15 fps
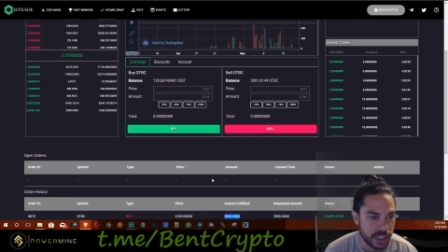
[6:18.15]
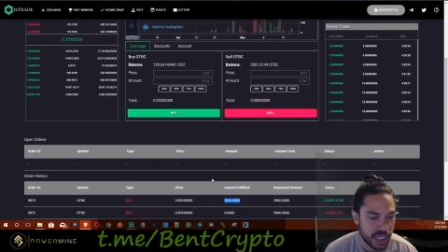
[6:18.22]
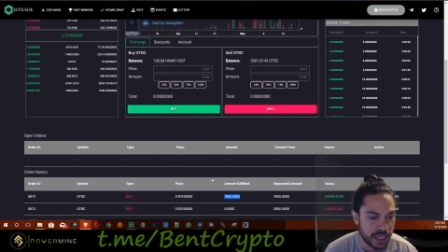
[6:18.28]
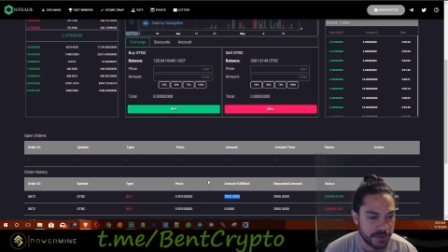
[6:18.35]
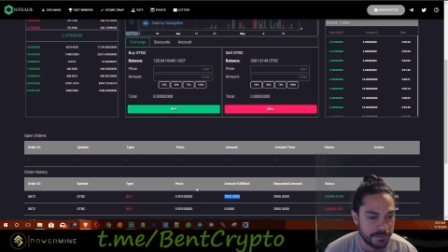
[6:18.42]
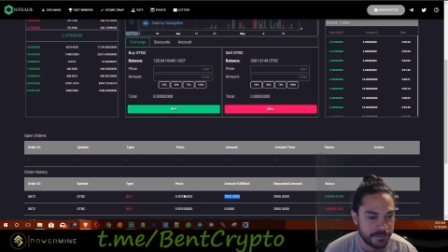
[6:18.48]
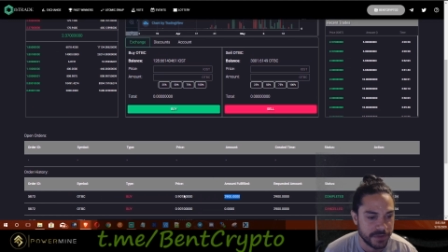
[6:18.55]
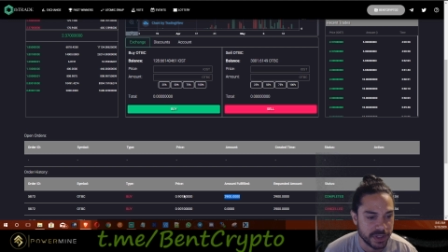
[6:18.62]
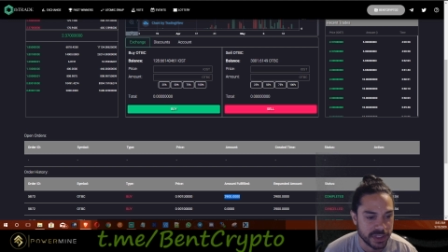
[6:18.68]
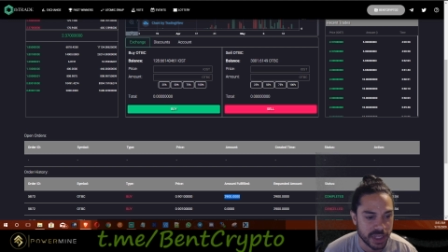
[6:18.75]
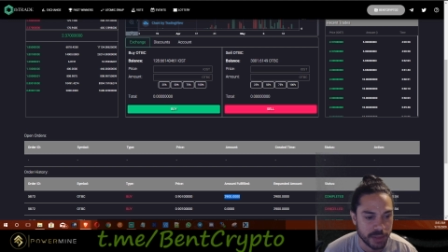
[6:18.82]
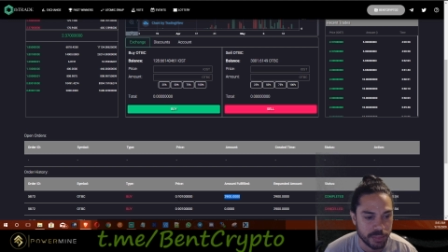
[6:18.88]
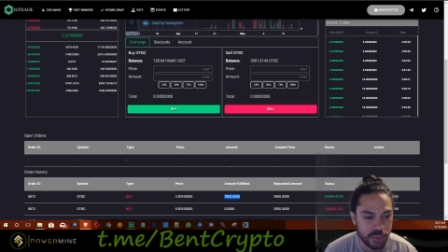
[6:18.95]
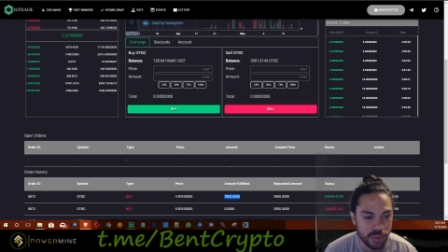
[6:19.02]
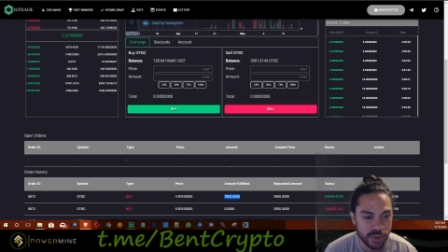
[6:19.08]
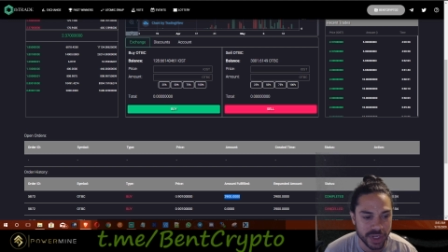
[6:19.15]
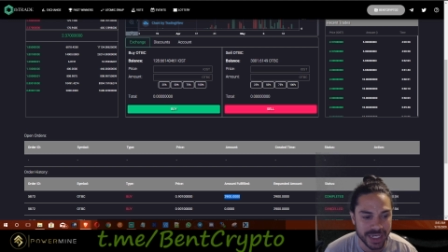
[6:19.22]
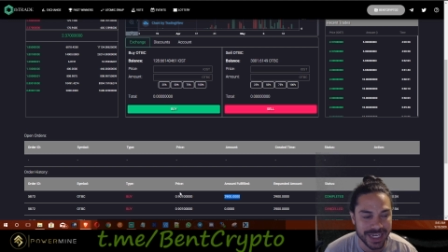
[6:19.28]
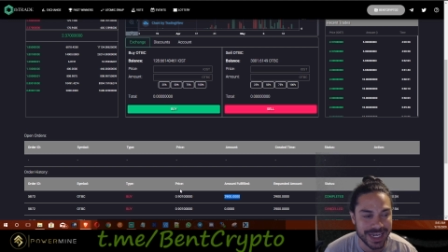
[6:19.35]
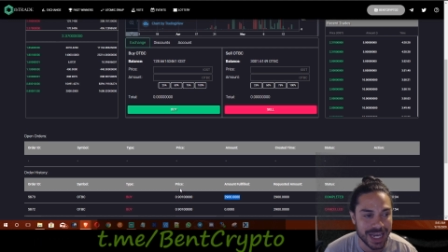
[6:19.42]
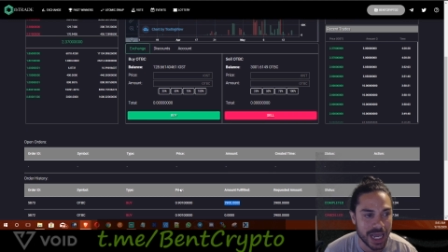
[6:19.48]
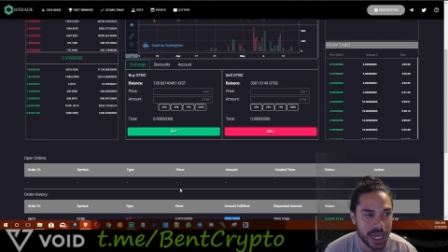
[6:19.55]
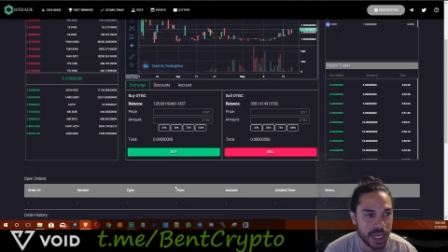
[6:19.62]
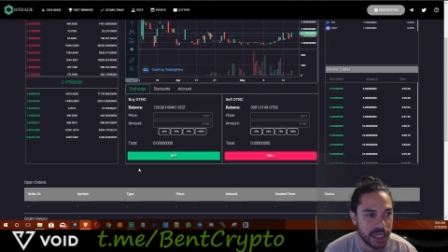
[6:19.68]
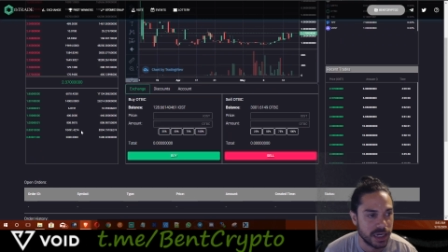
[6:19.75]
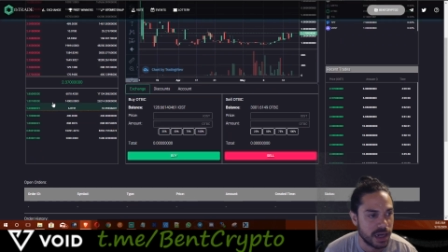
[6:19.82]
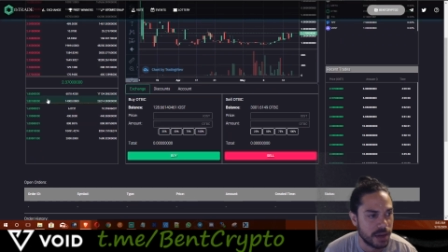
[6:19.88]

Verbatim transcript: and it filled at 0.9.